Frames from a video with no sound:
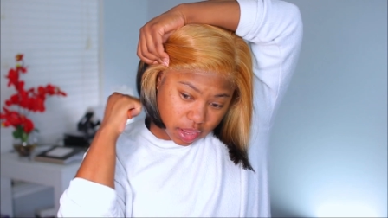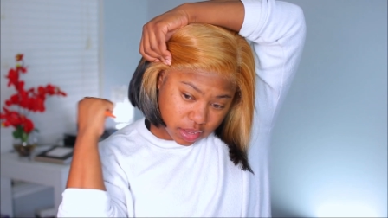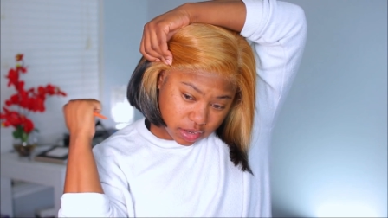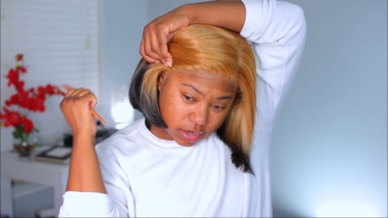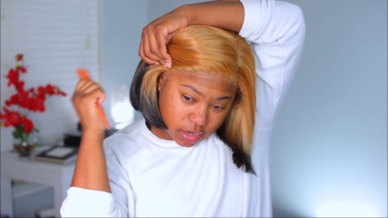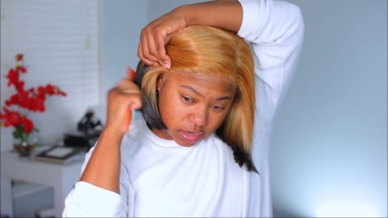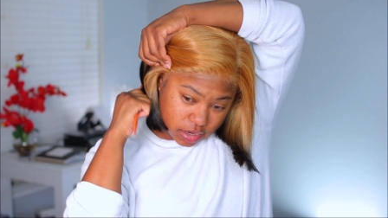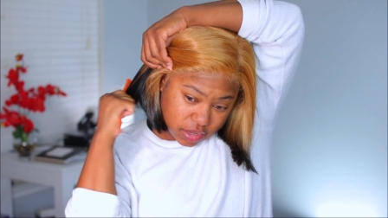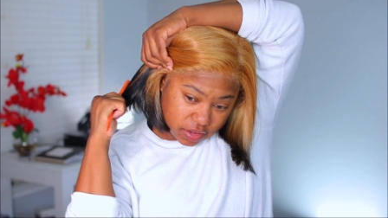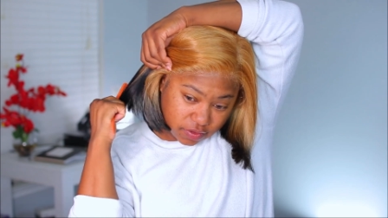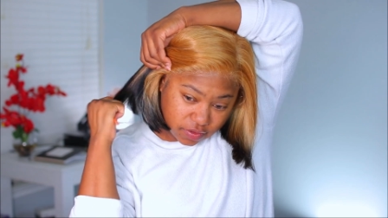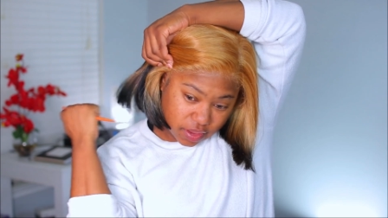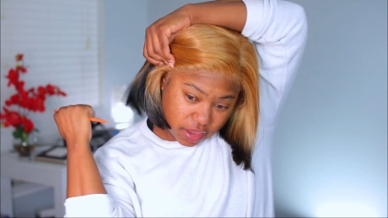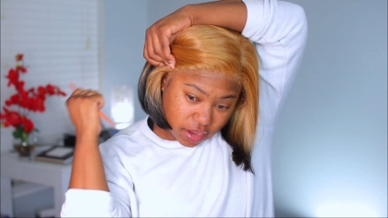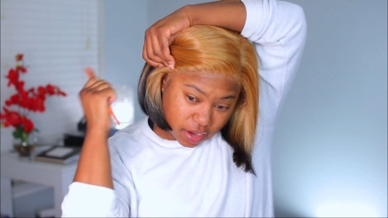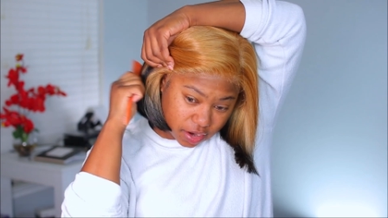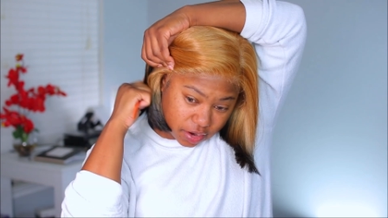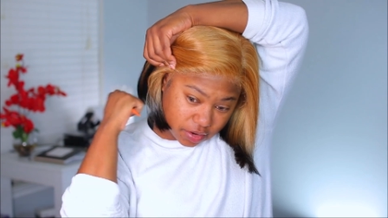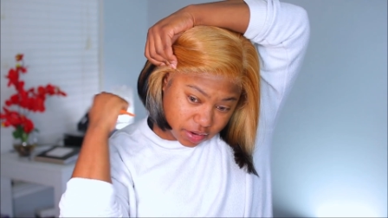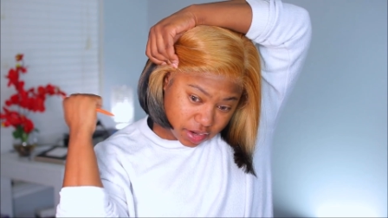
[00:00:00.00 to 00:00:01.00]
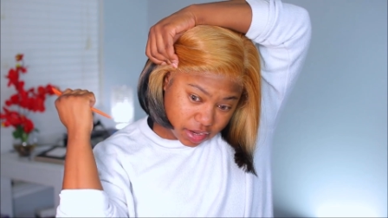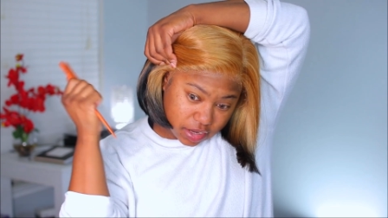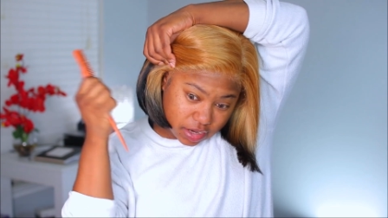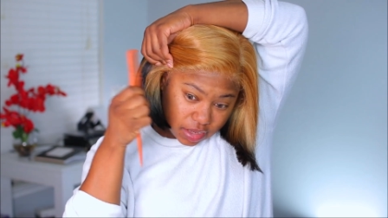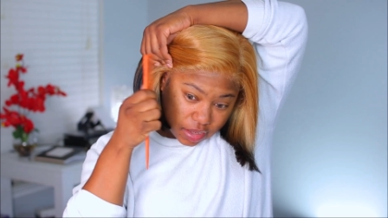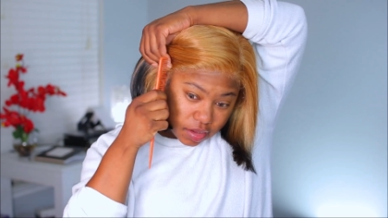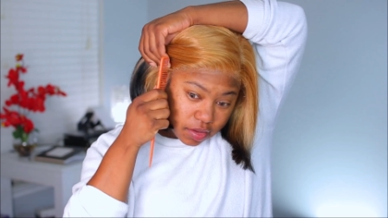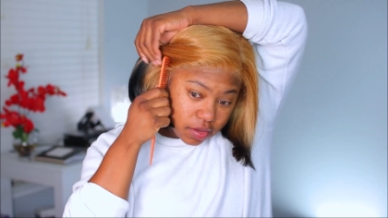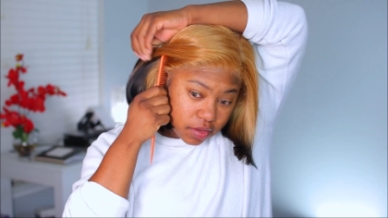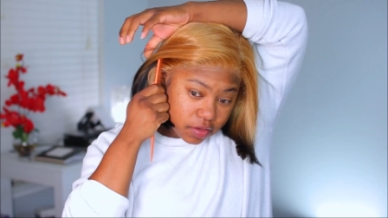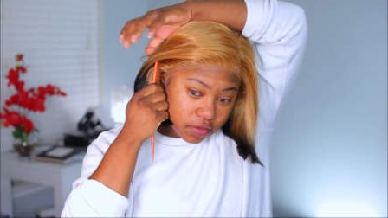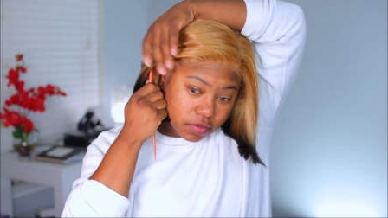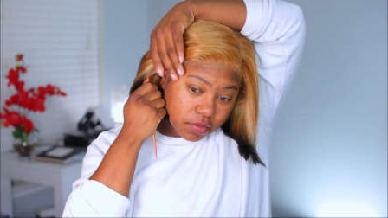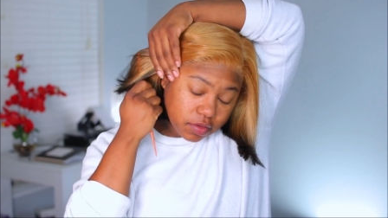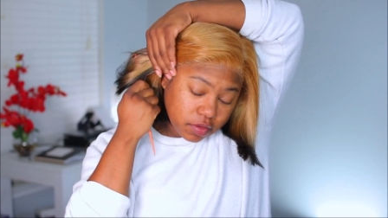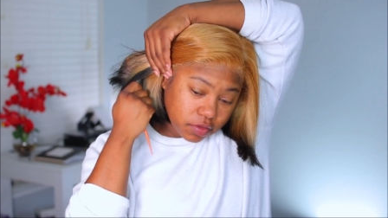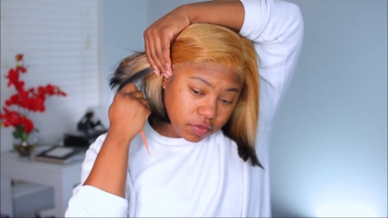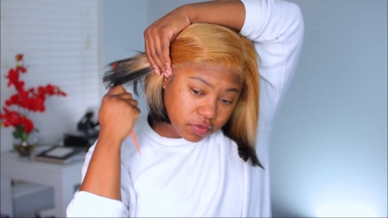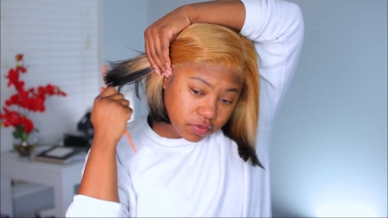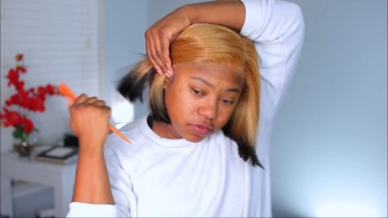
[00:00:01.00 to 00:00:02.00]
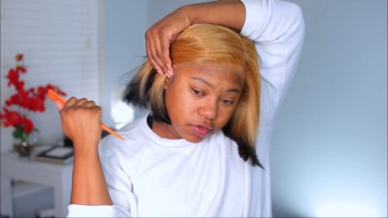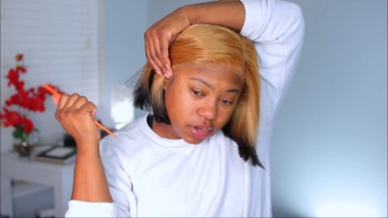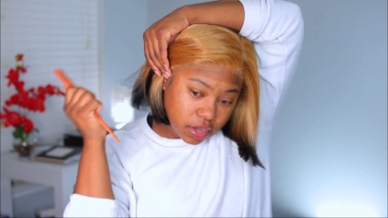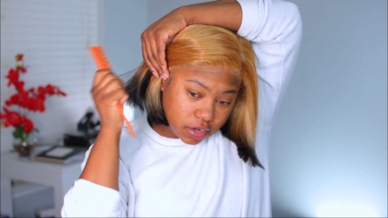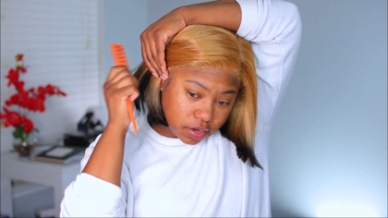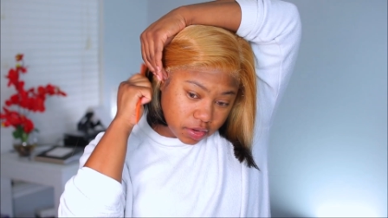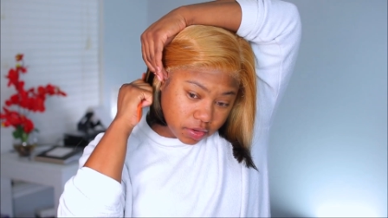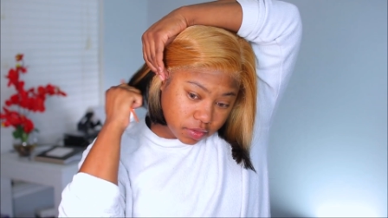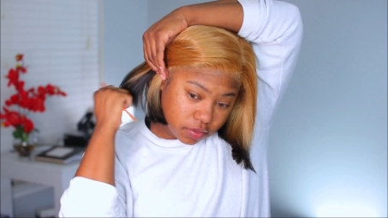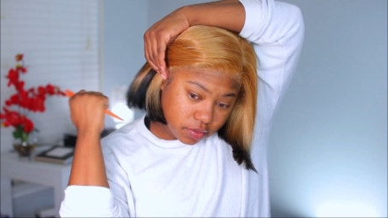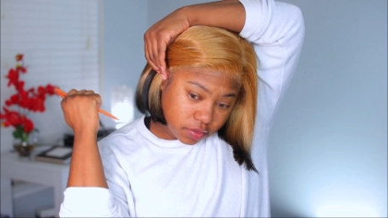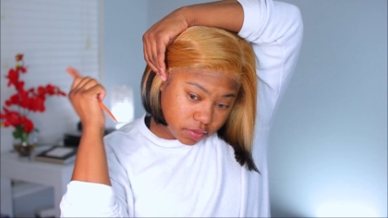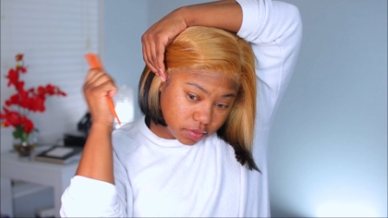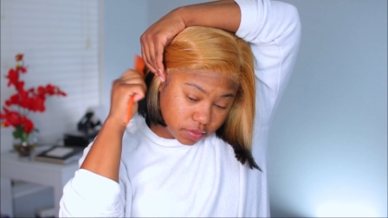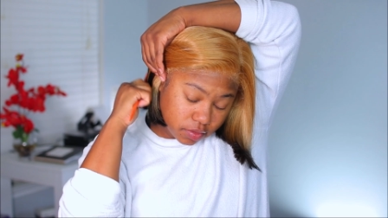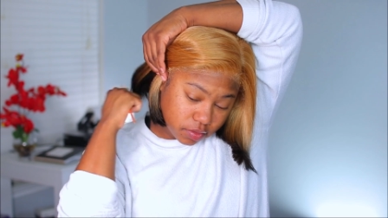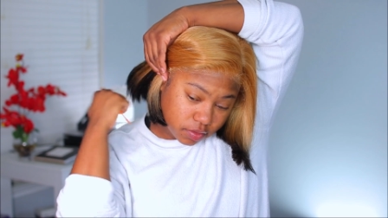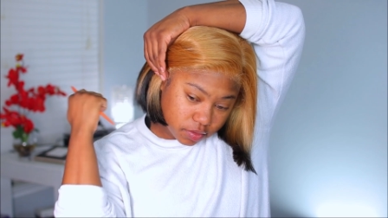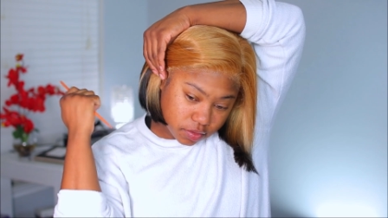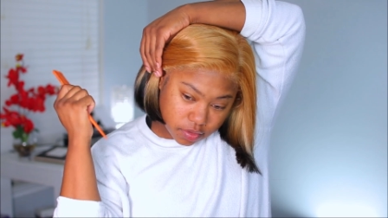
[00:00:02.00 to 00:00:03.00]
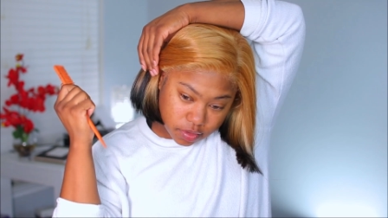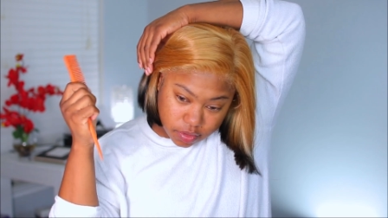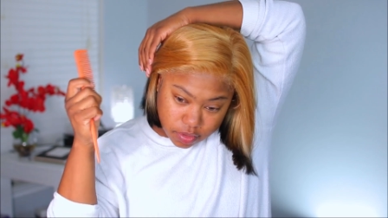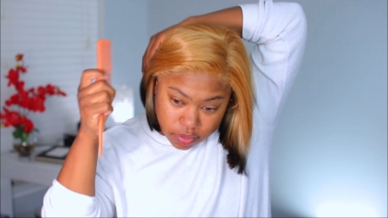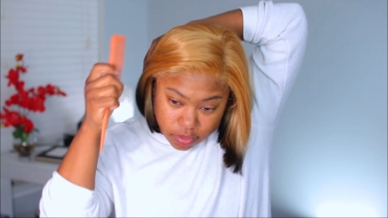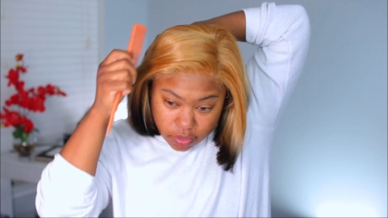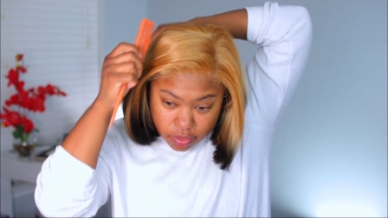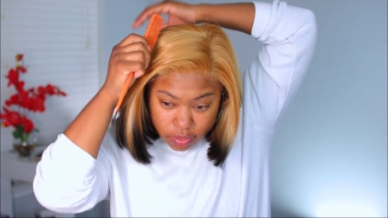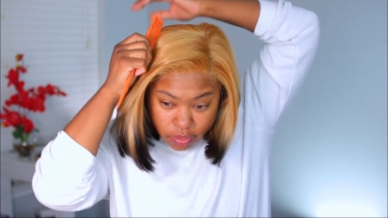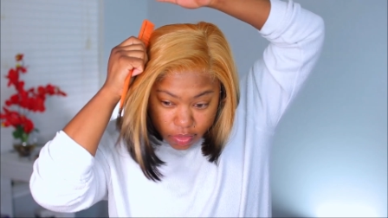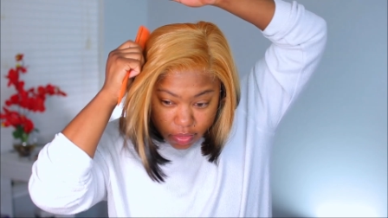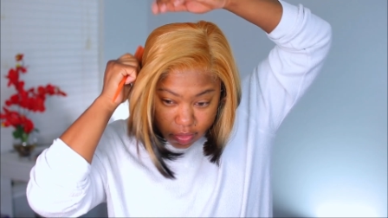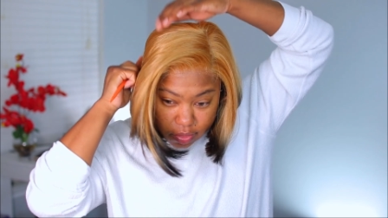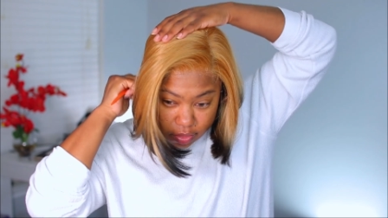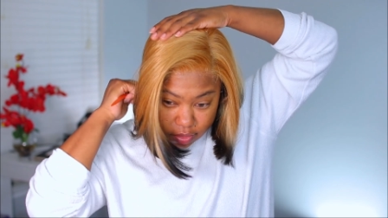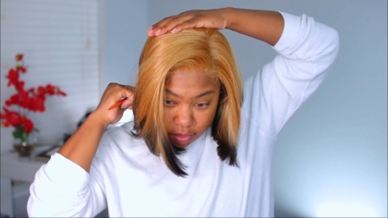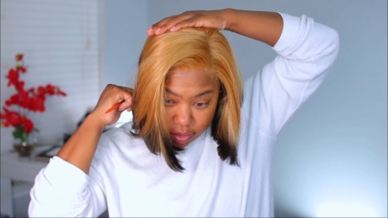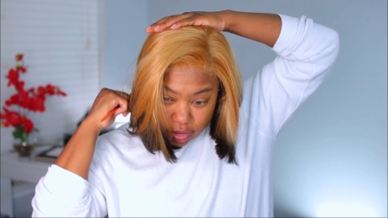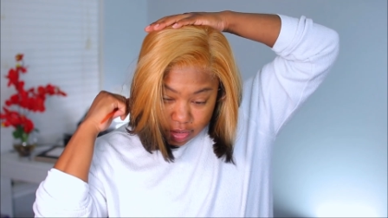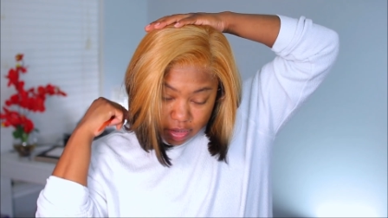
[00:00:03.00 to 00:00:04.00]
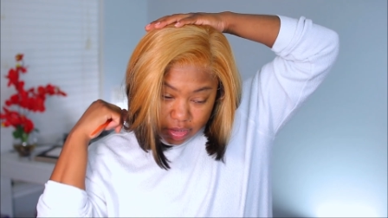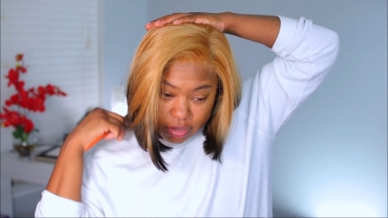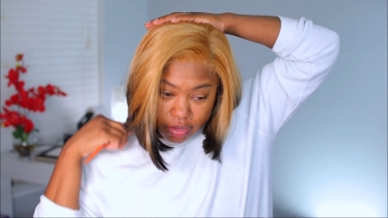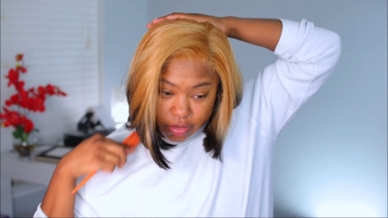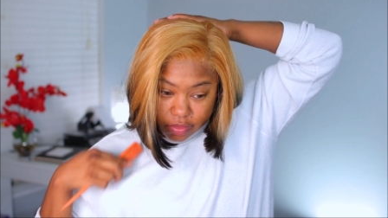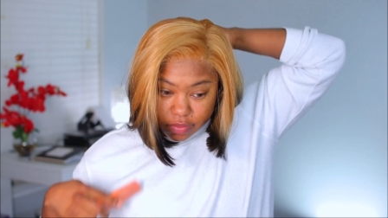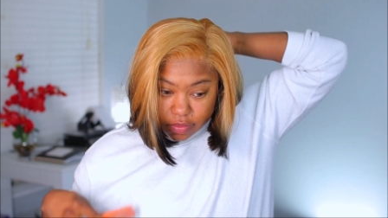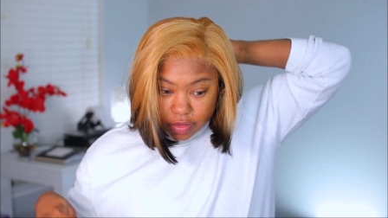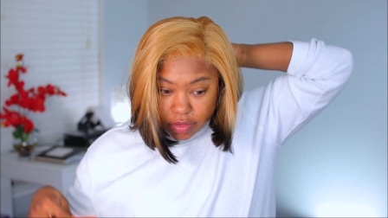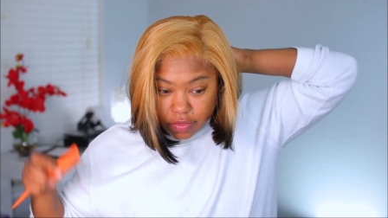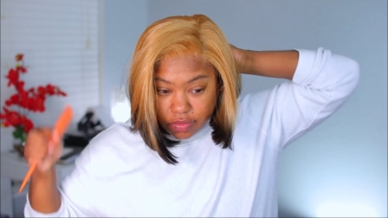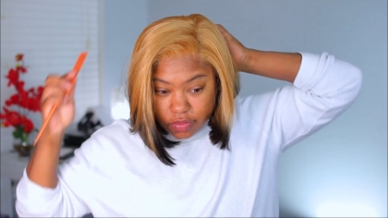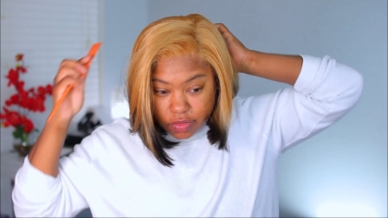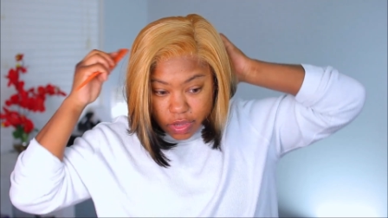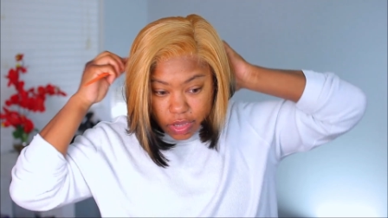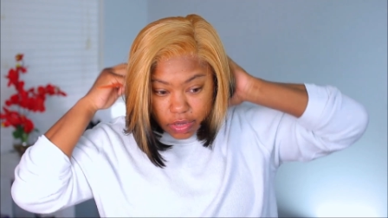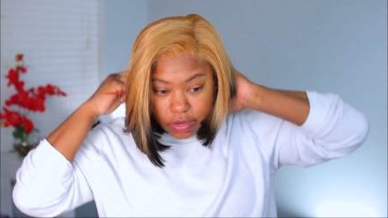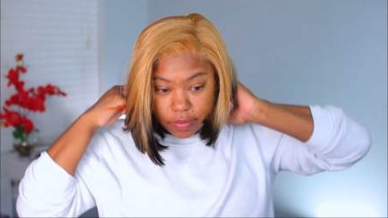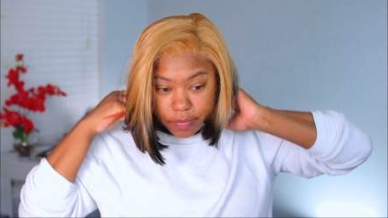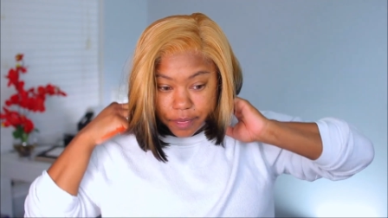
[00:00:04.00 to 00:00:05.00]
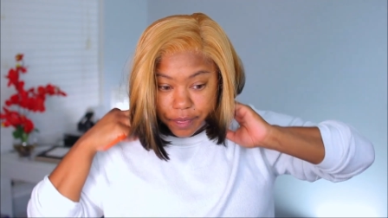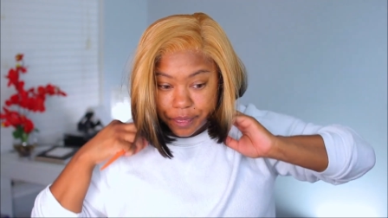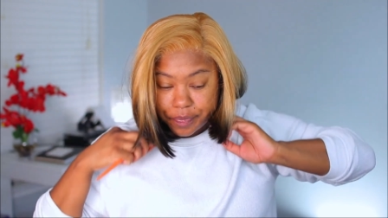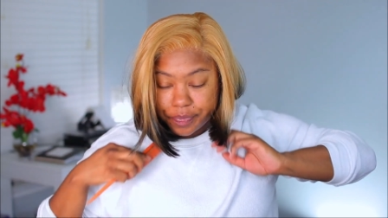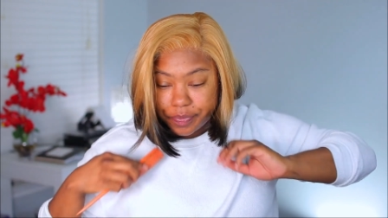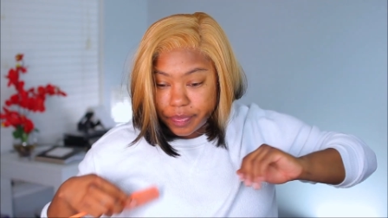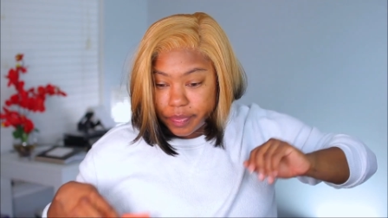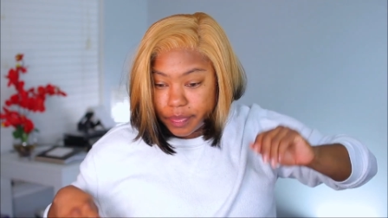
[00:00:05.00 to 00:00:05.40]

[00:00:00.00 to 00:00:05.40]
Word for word: And then this hair, it is shedding it is shedding.